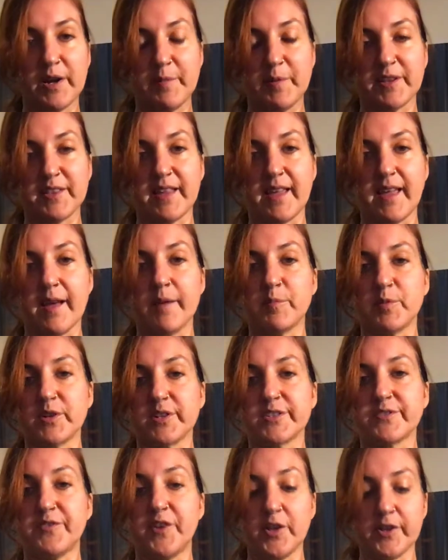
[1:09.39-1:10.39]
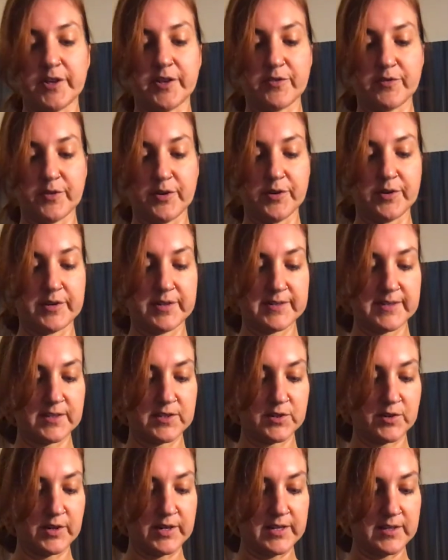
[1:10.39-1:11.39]
about the embers falling through because the
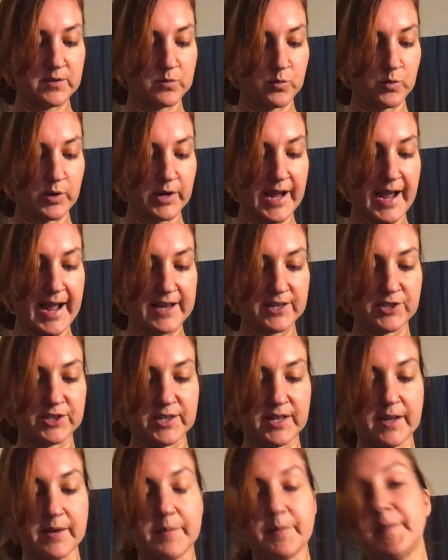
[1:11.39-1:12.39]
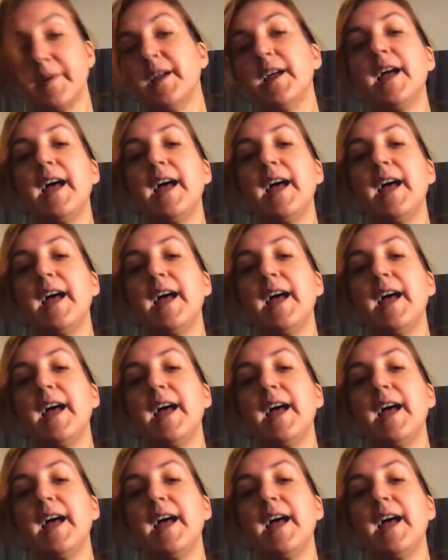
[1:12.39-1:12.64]
screen will catch them.